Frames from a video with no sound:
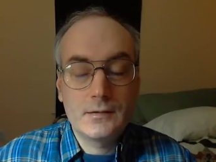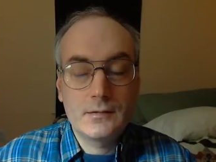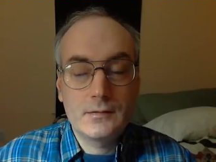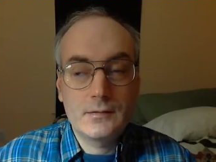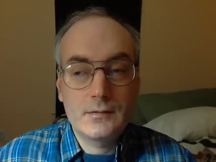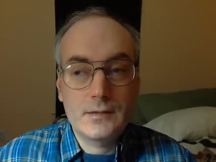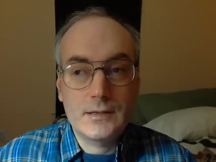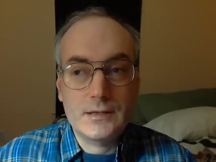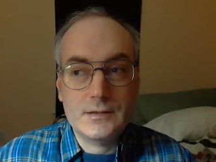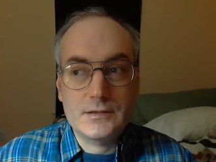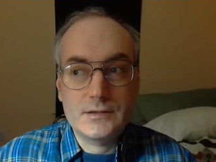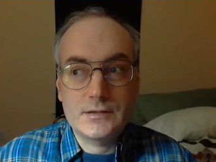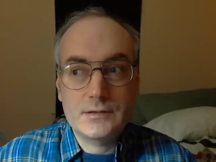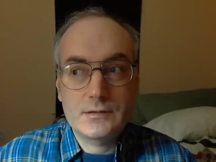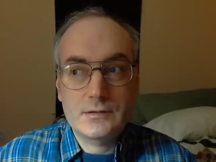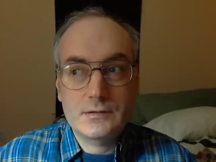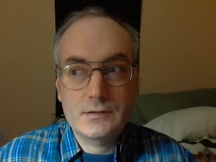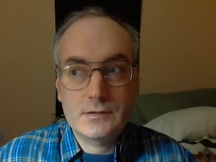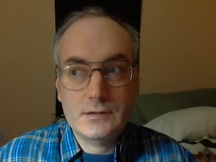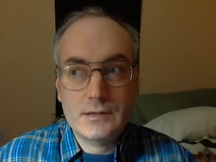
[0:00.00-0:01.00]

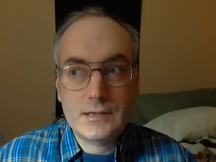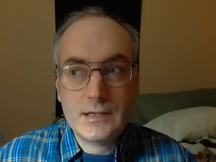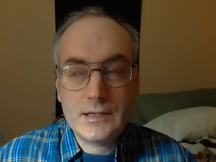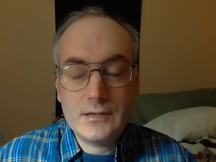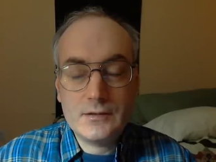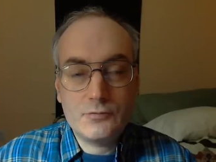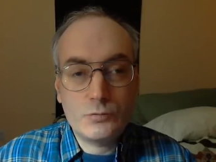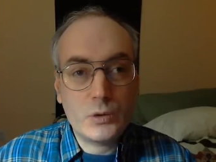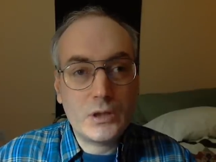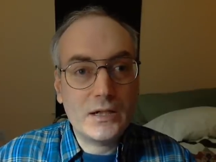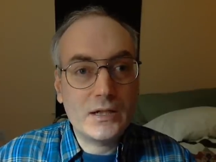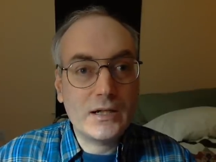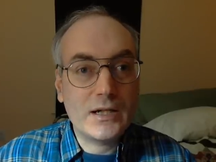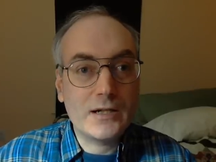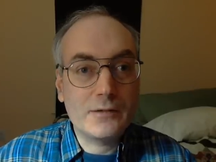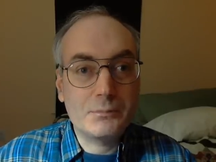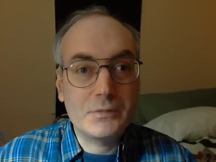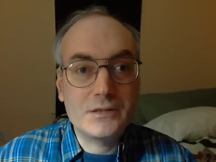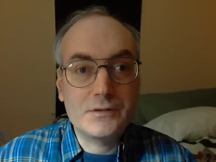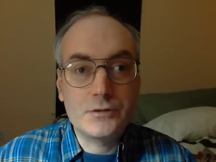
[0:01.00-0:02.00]
That's kind of why
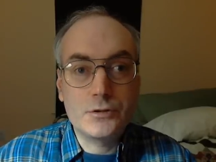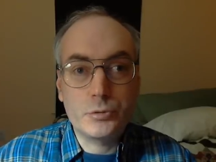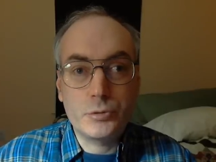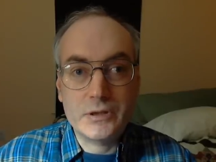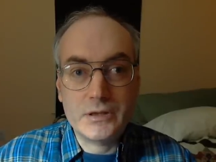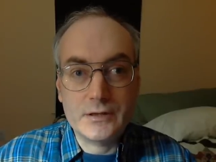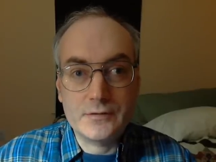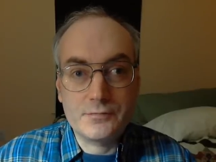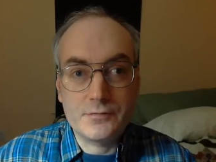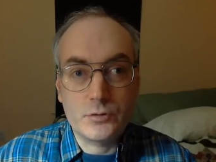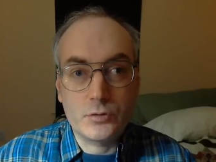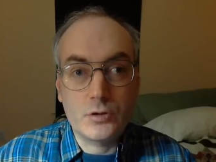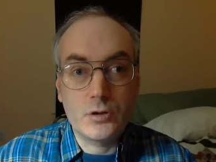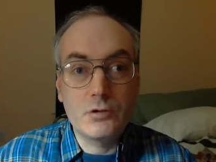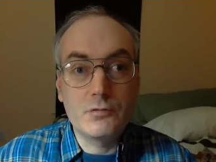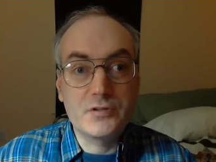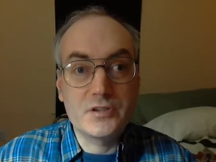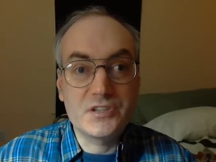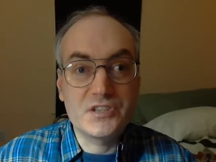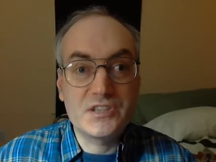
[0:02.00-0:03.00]
I've been doing it for
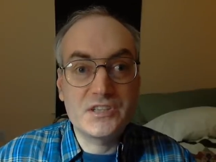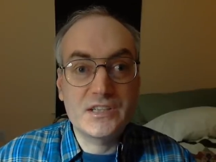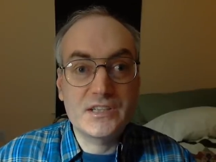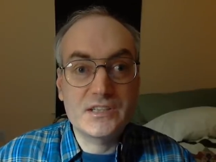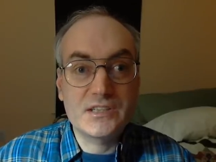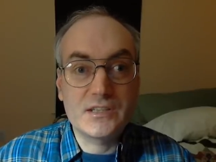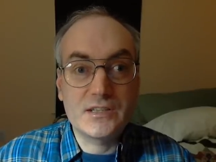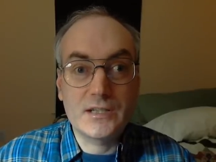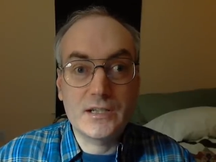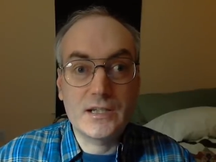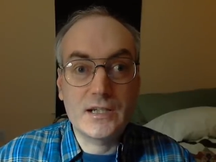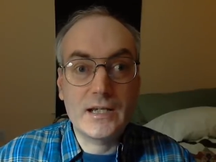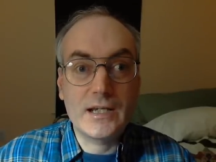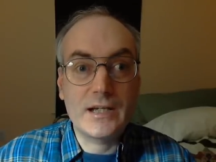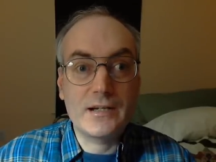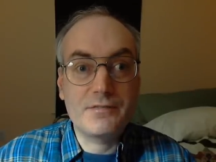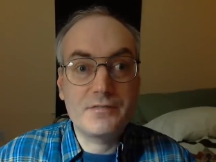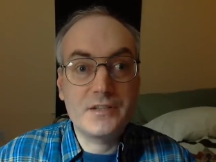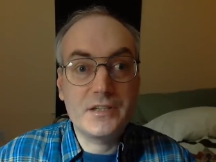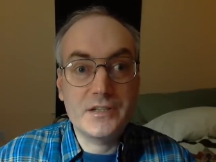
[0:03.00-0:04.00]
over six and a
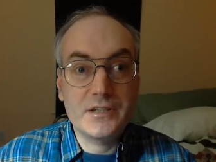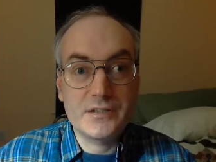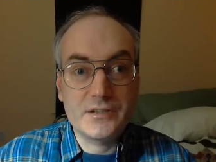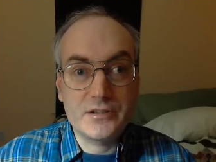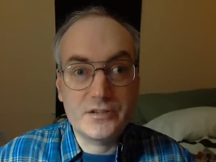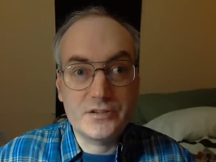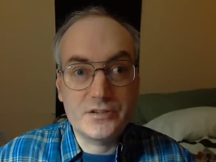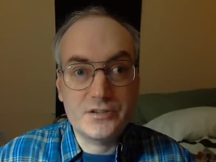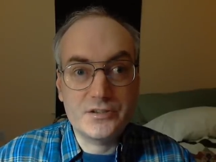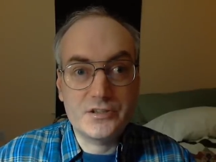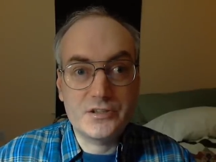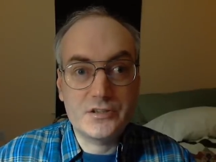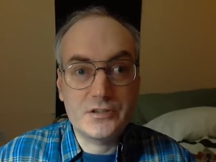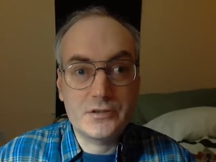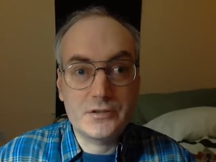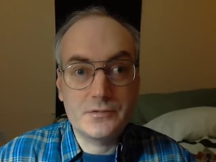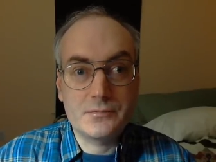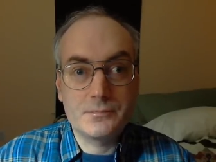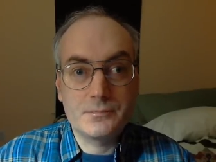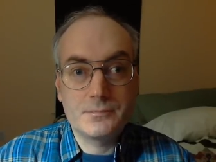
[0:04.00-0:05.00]
half
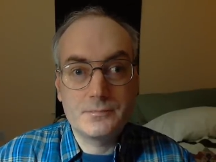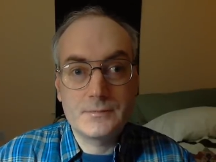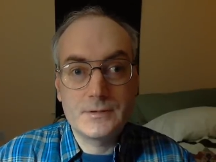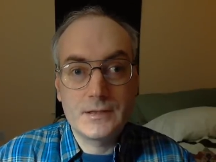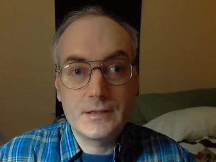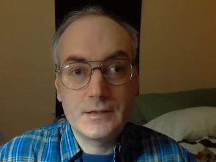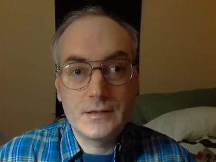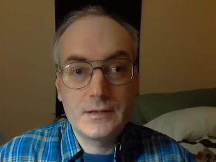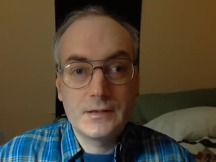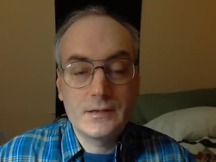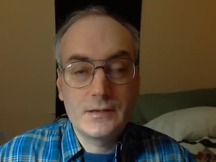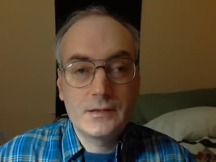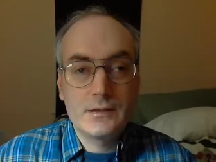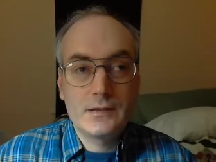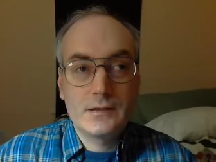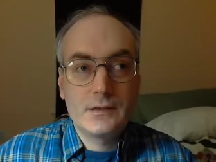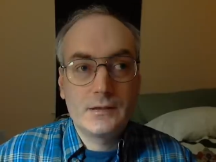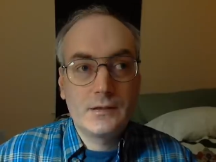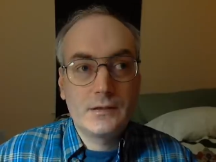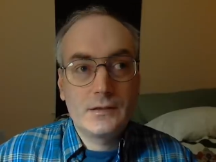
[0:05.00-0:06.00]
years.
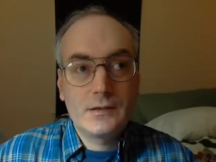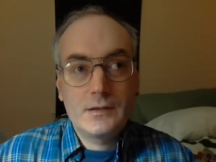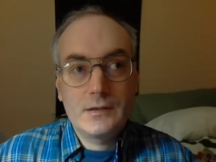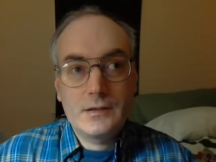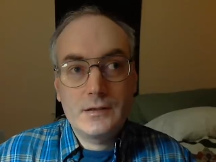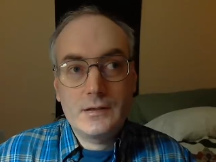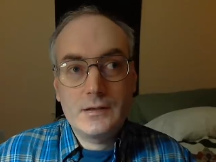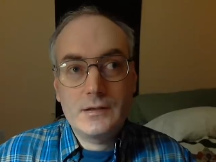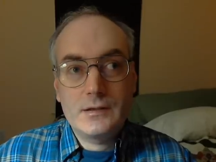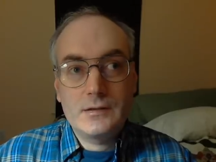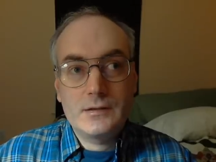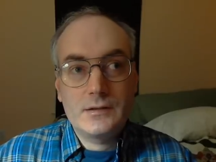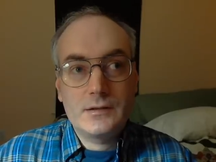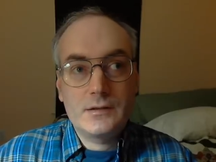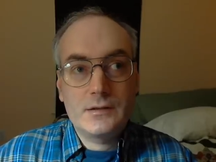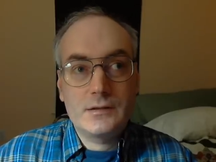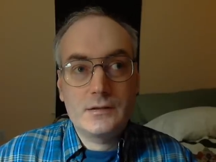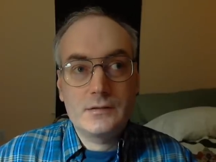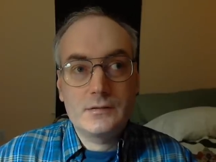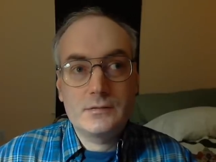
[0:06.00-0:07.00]
And,
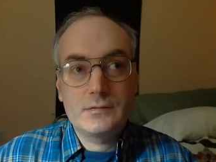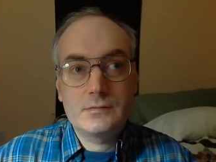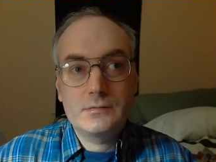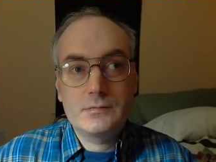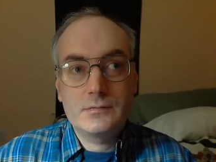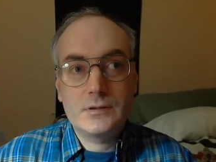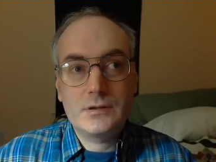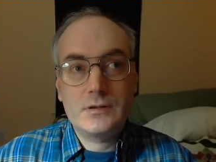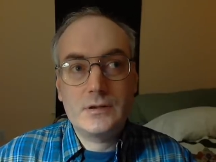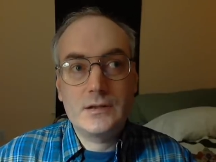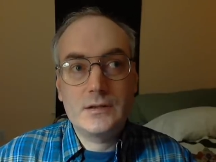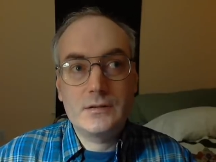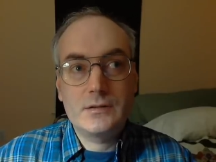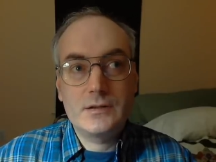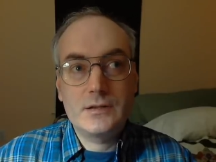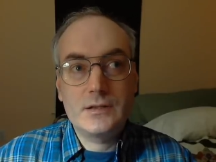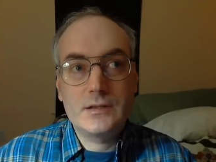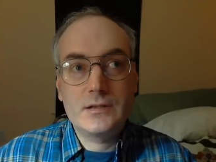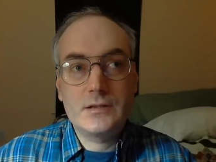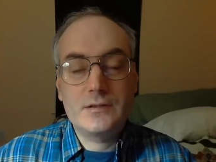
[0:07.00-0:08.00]
uh, well, at
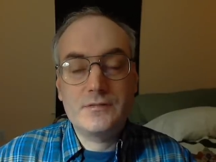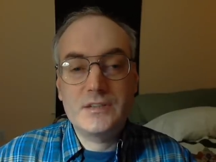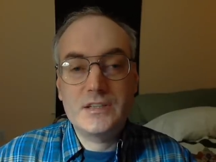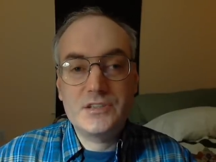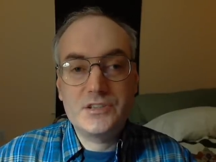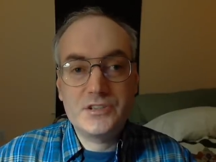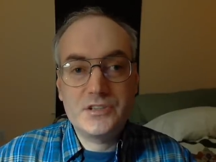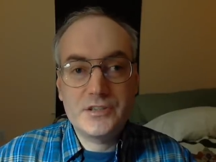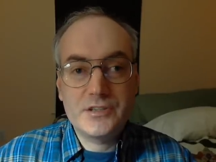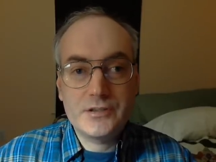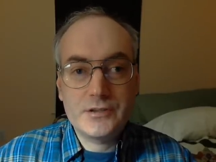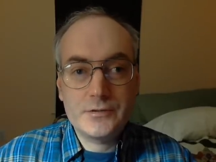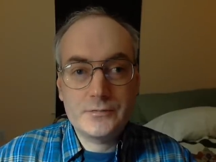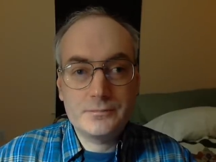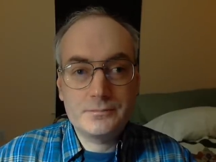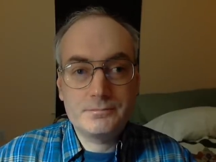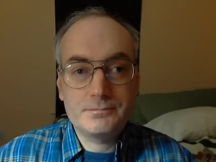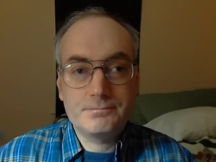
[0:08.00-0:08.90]
the end of this year,